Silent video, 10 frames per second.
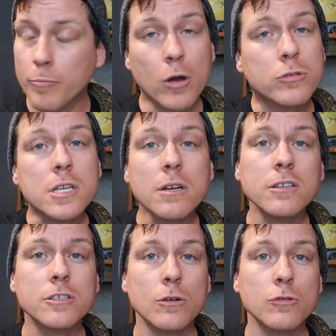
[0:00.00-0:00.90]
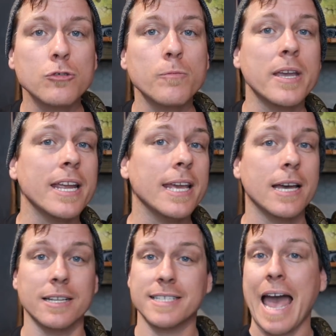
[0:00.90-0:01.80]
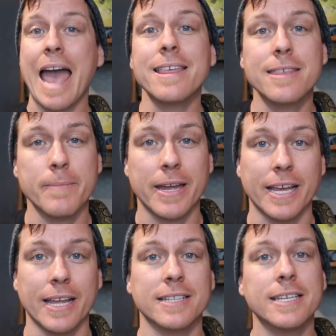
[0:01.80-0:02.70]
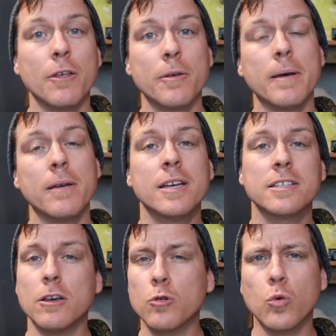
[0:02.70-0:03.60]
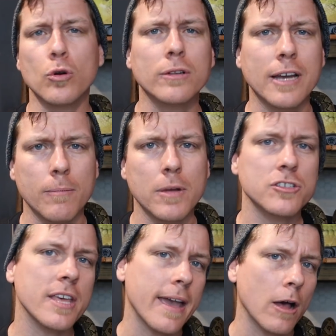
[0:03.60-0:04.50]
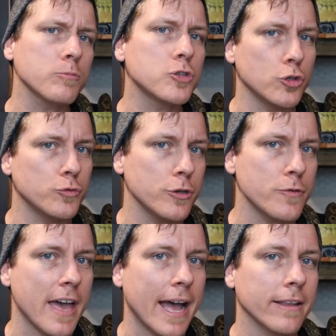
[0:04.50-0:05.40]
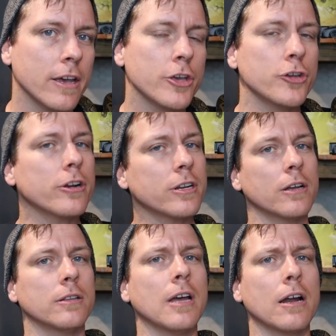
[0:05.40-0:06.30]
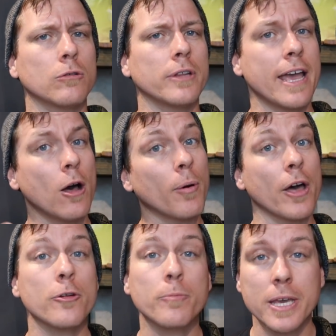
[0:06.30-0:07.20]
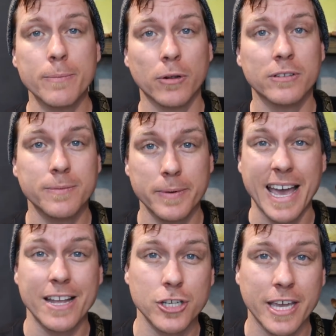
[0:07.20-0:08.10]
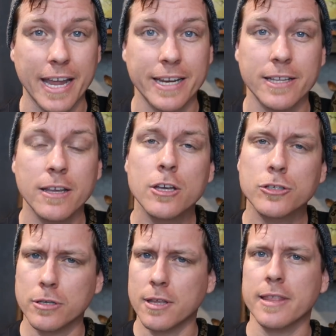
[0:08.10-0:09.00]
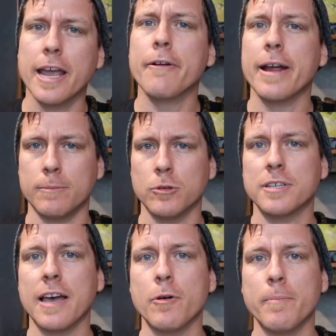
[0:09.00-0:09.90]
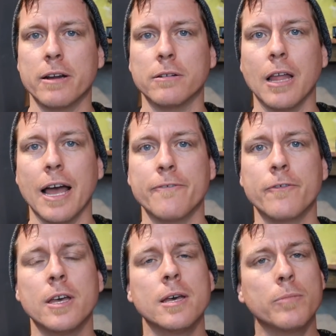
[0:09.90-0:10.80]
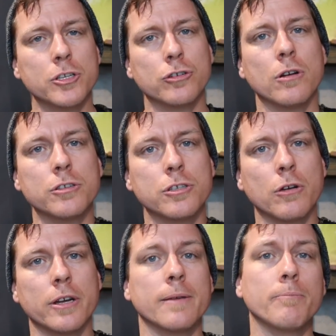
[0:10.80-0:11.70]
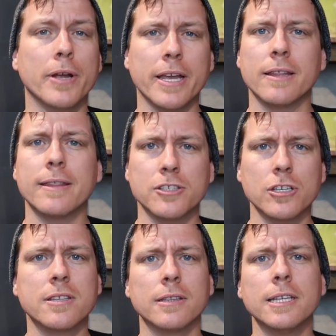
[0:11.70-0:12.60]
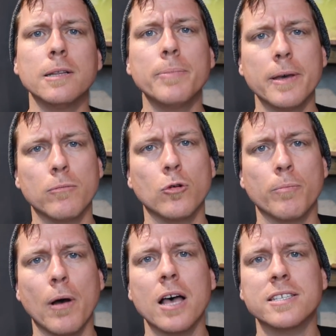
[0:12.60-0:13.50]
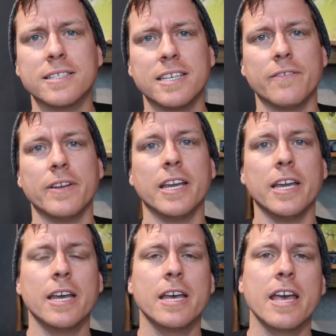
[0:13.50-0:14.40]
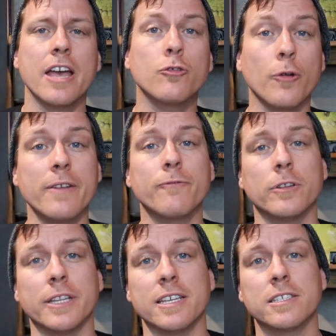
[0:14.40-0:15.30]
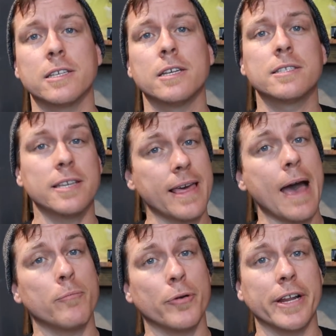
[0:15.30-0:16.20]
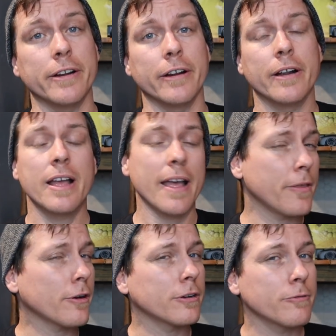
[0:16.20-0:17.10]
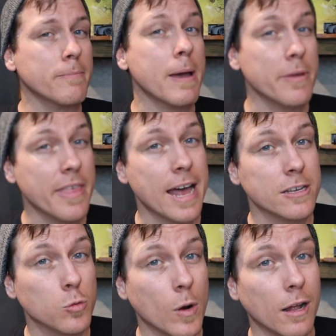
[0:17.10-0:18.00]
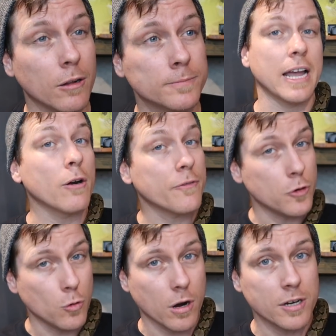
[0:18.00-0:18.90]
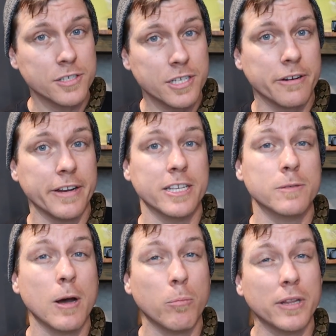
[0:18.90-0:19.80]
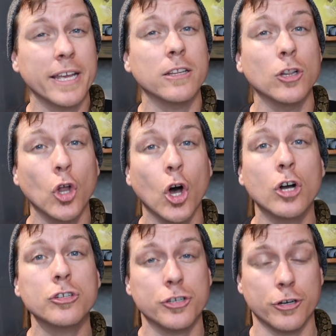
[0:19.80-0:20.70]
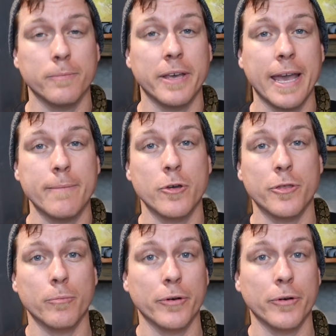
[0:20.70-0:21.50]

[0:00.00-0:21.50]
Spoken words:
post it on social media, tag them in it, and tell the world how much they helped you do that. You're gonna not only help other people to be educated so that their animals have a better life, but you're also gonna bring just a little bit more positivity and gratefulness to that breeder, and they're gonna remember that as well. Now, if you are serious about playing the long-term game with a